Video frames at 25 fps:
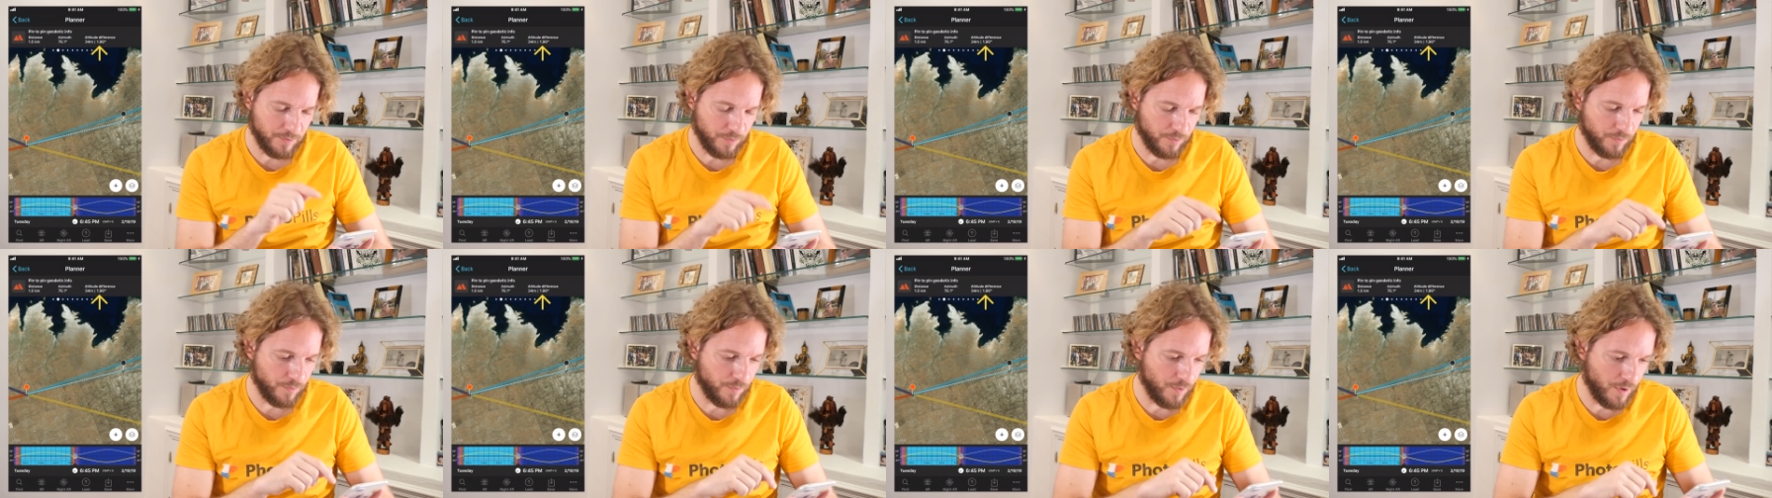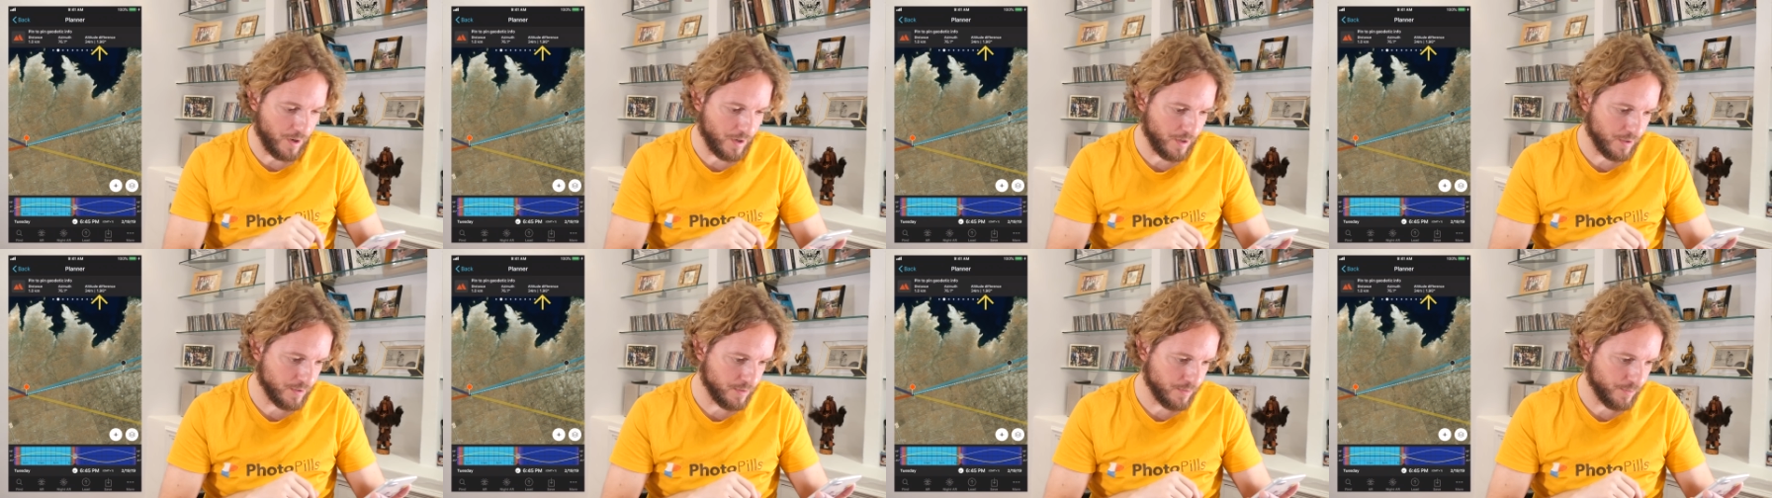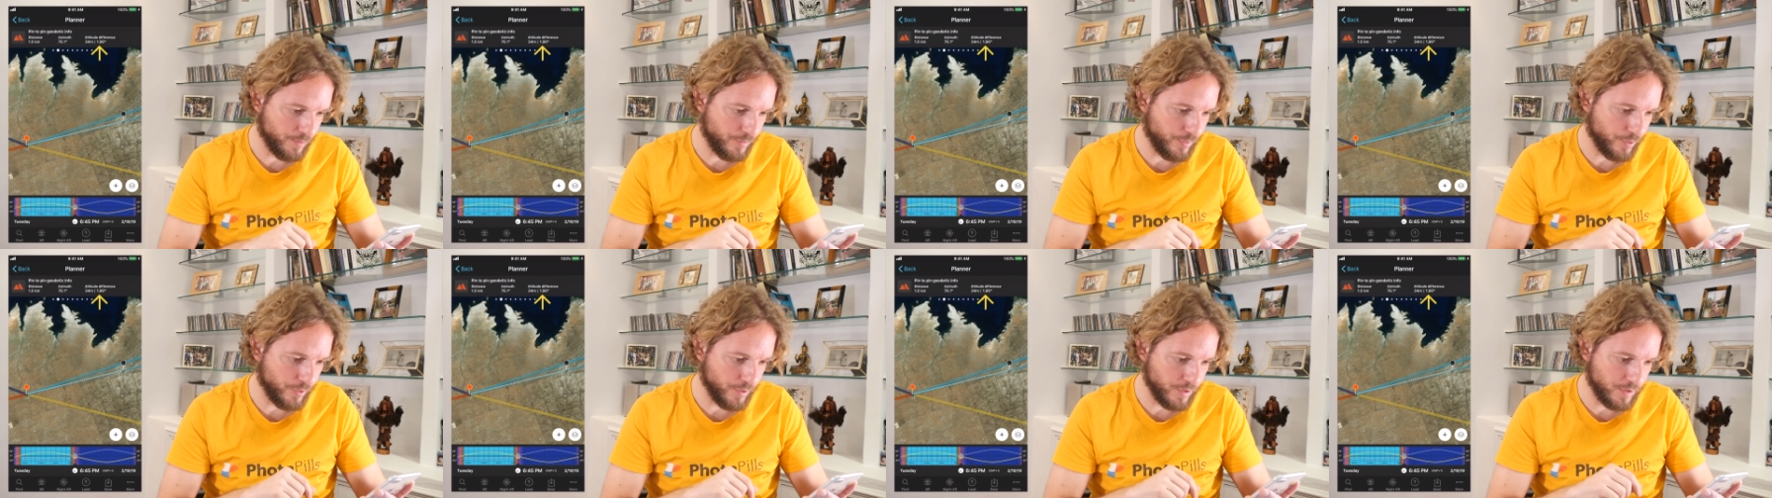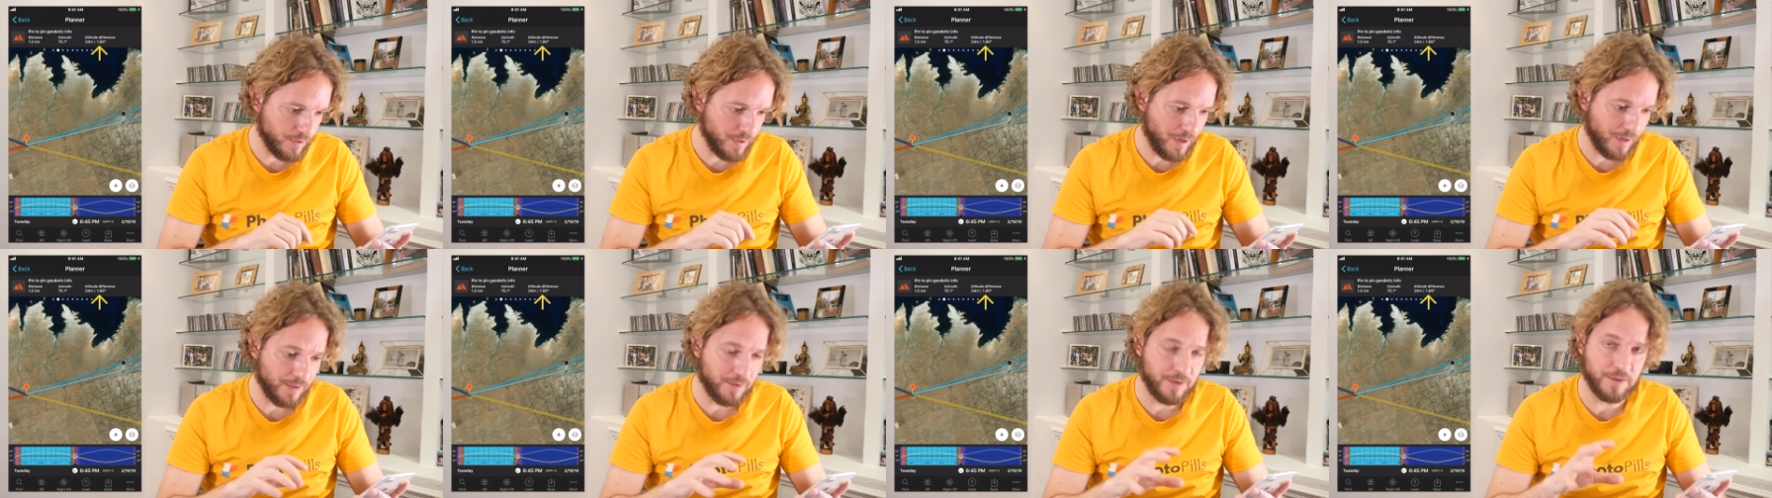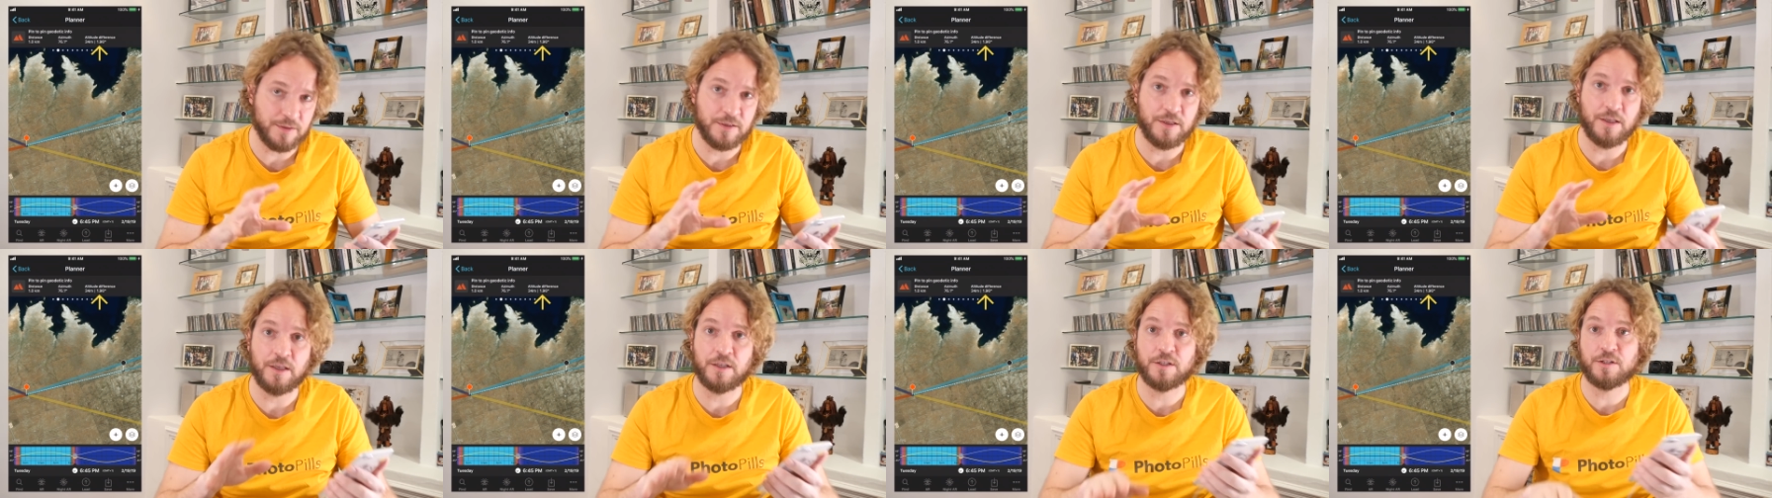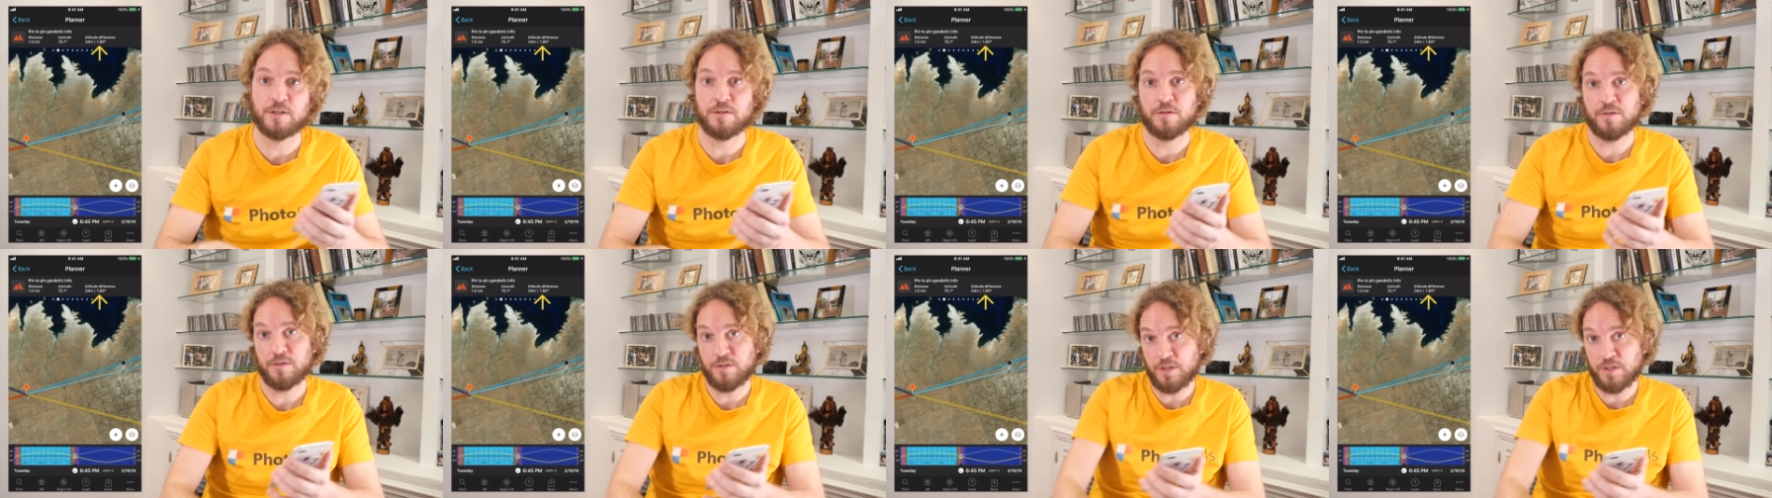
one point nine six